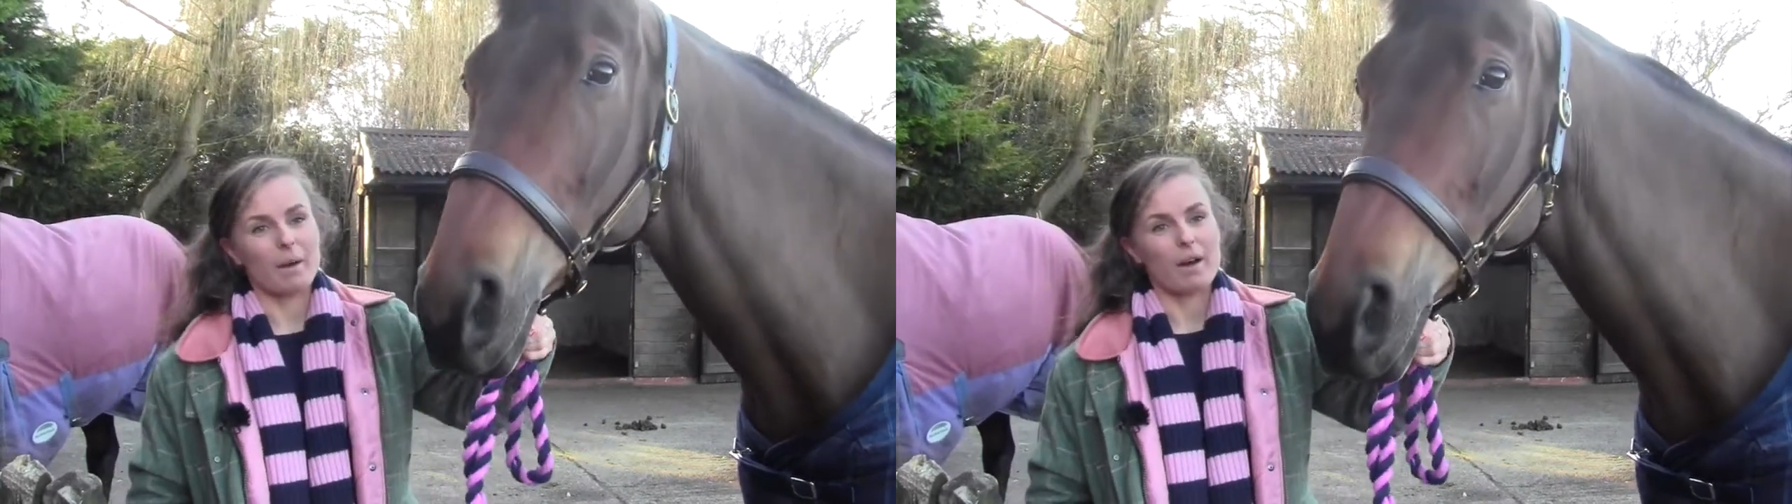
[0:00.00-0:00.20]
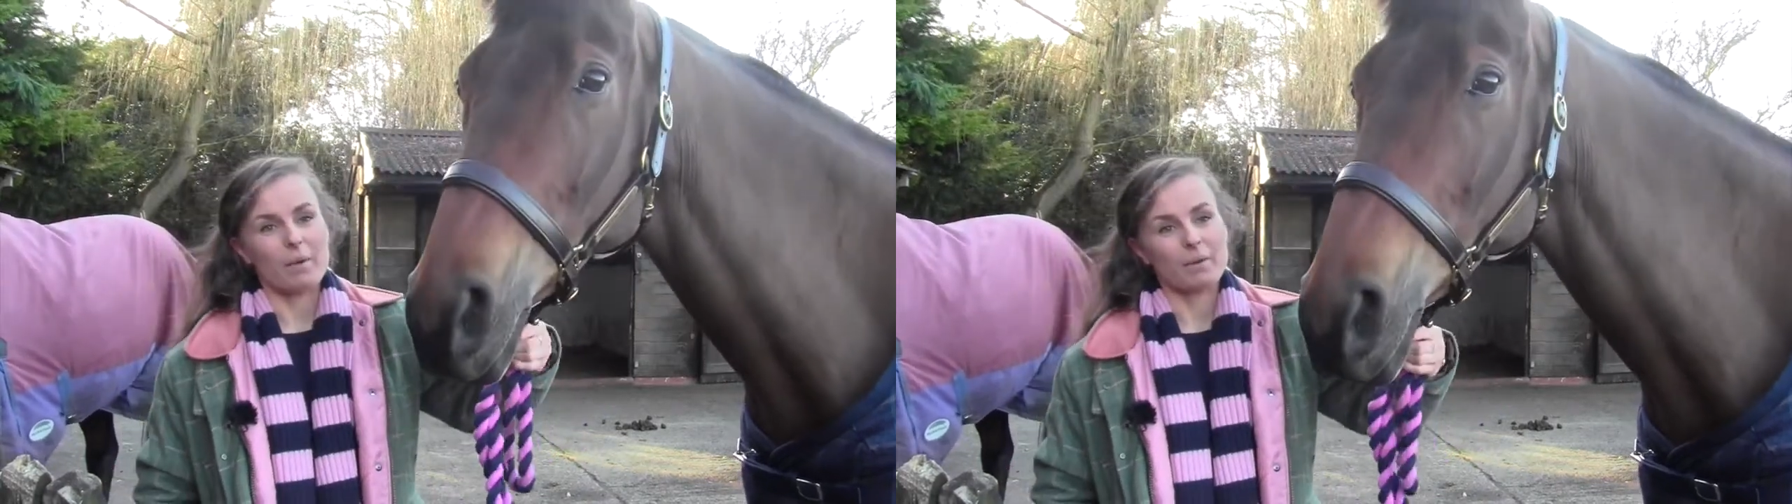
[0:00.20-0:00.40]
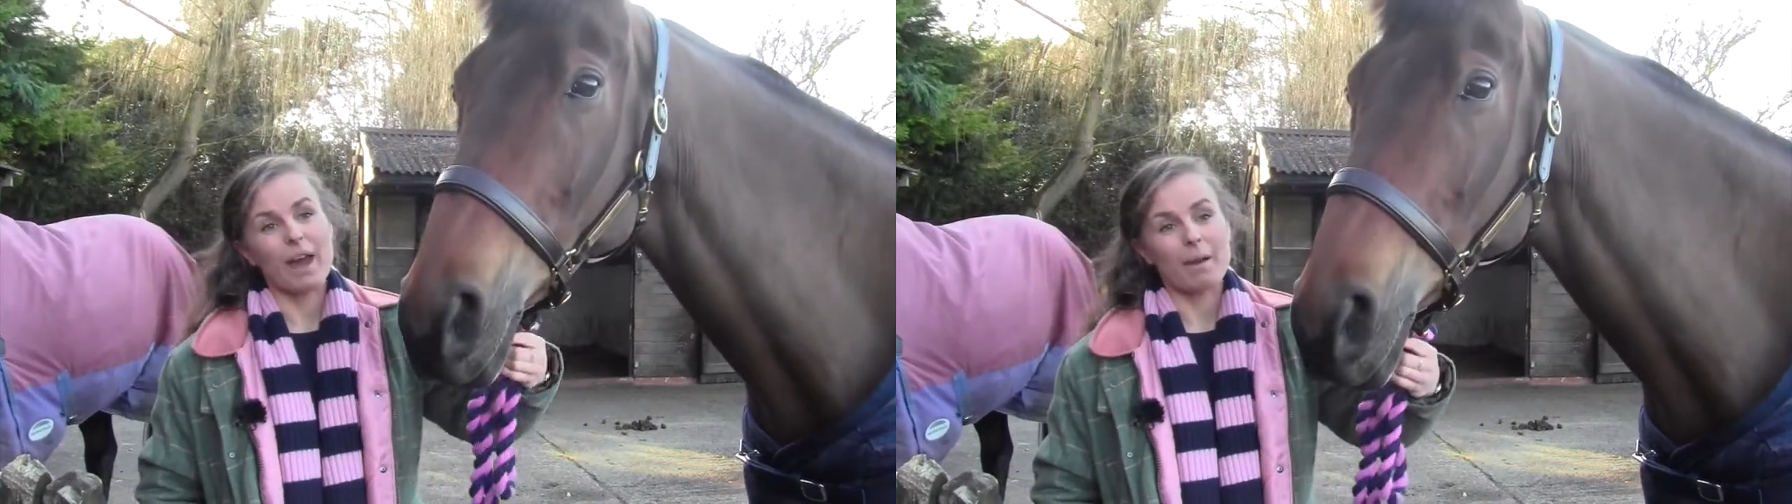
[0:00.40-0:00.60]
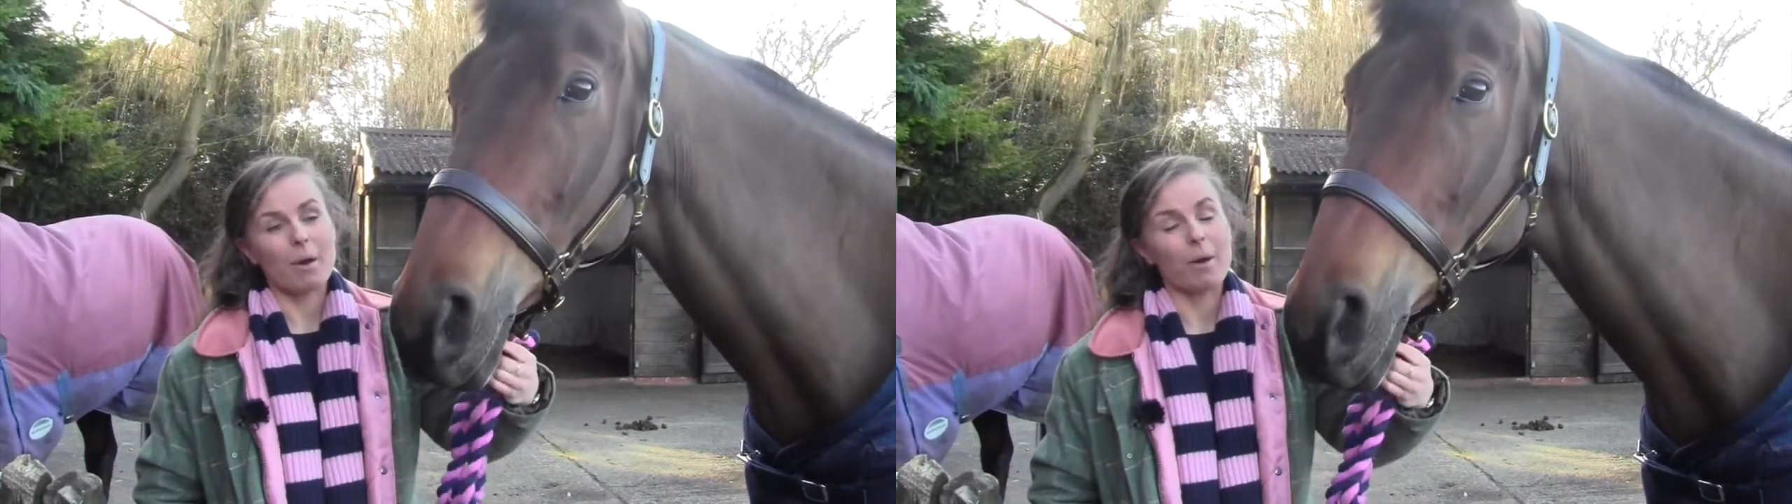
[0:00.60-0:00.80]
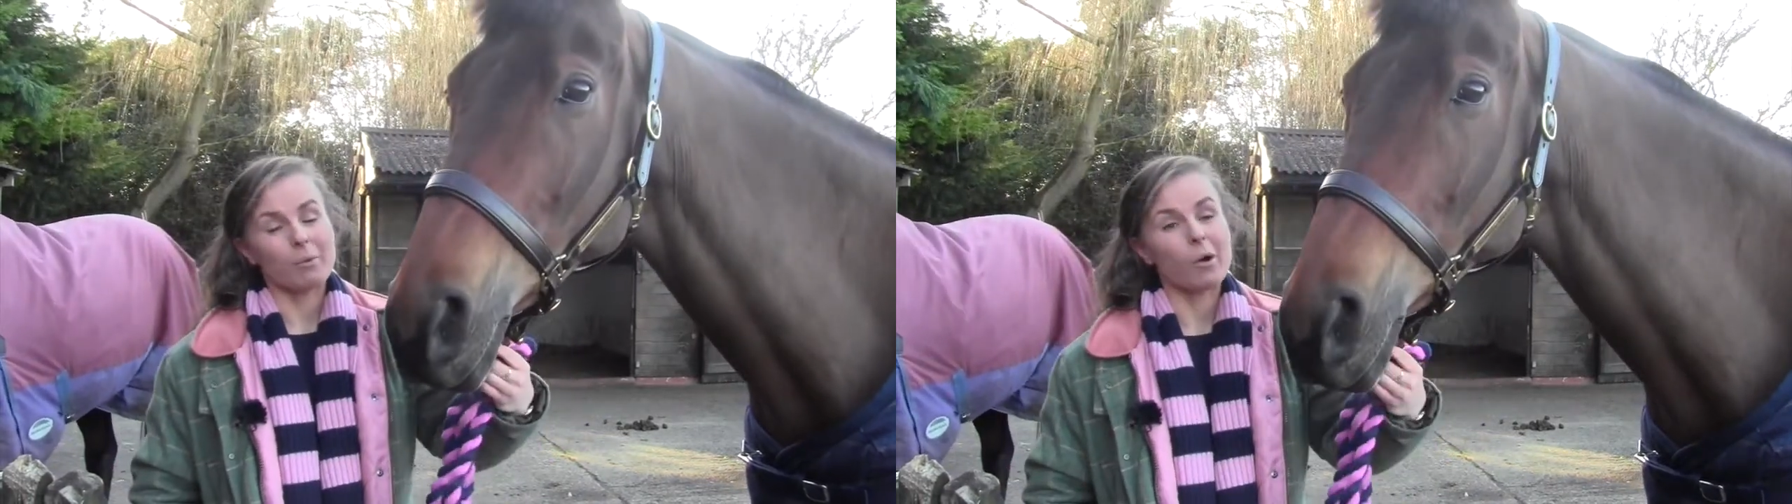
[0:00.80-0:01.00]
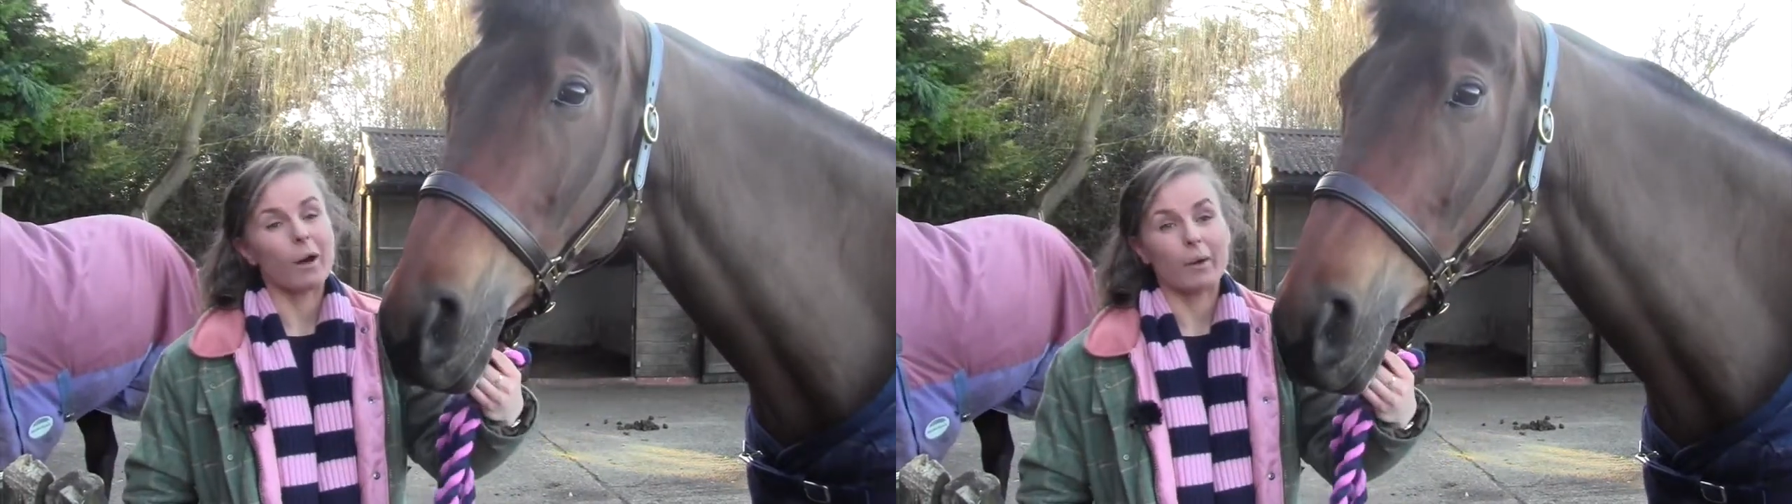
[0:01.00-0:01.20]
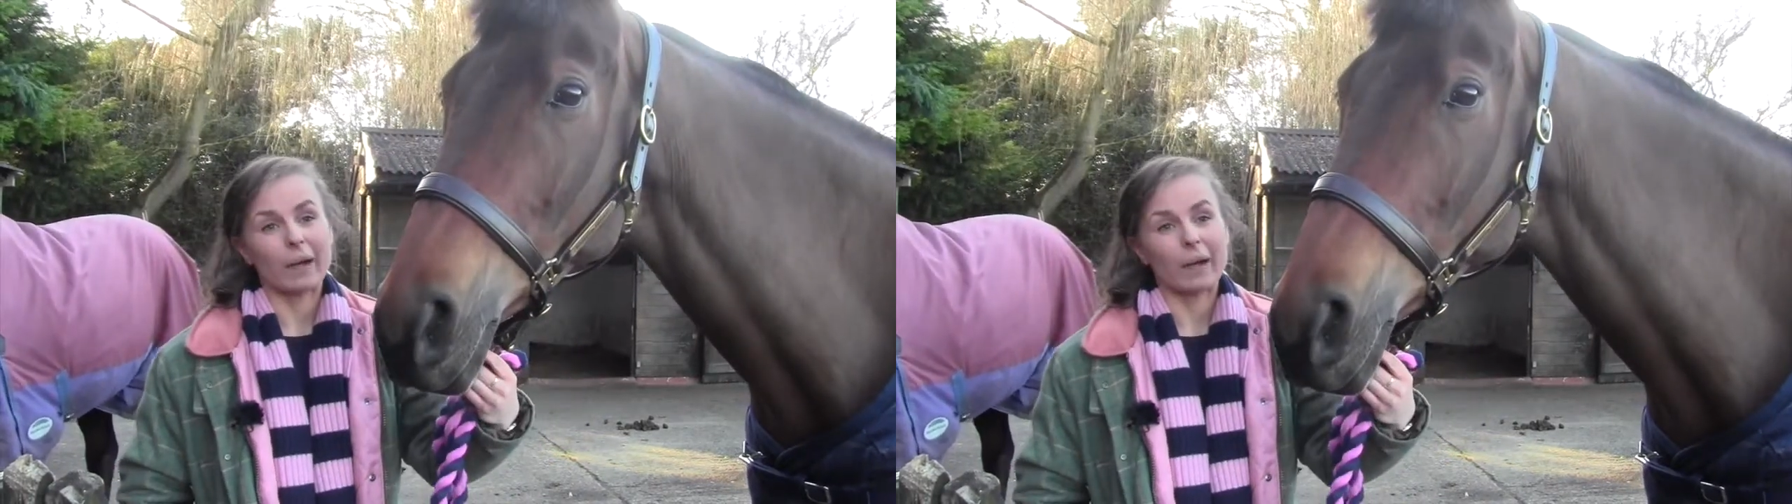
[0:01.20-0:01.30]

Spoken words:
But I came home quite